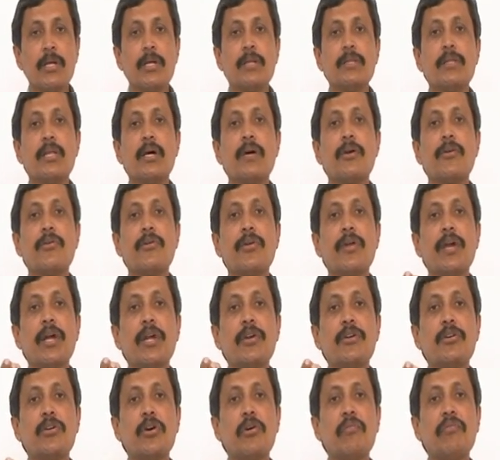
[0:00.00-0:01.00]
the
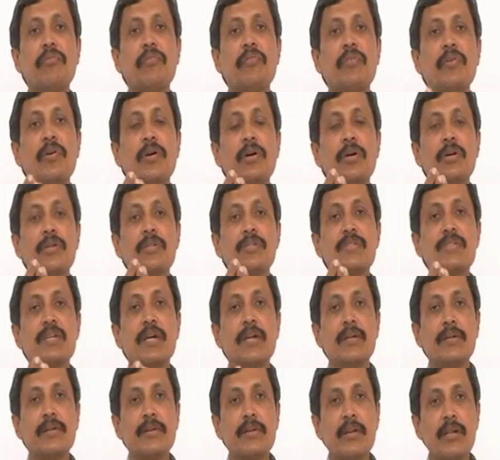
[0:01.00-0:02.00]
rate of
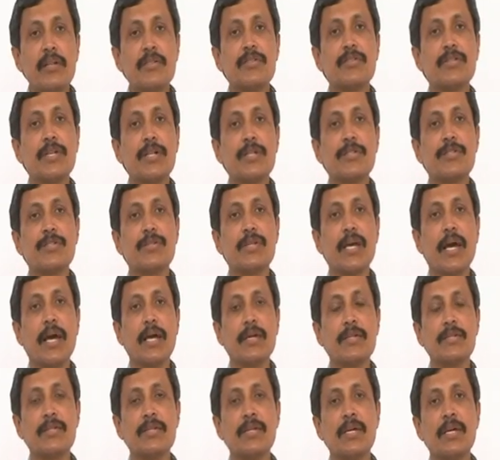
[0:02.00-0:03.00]
central sales
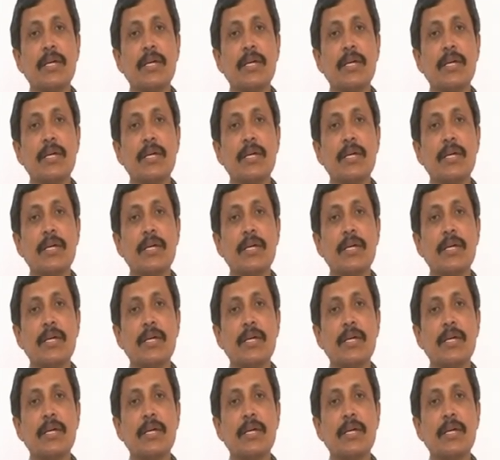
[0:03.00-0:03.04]
tax